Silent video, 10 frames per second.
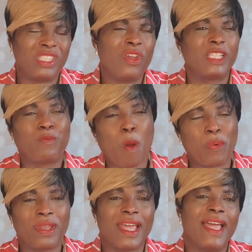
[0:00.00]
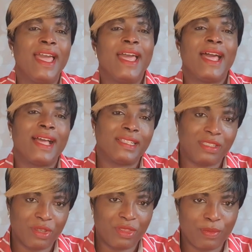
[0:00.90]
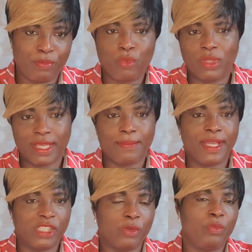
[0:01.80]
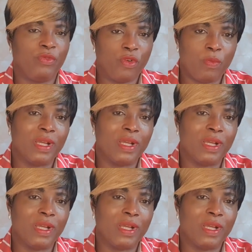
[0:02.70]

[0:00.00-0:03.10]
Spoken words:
It's not as popular as the other one I mentioned before,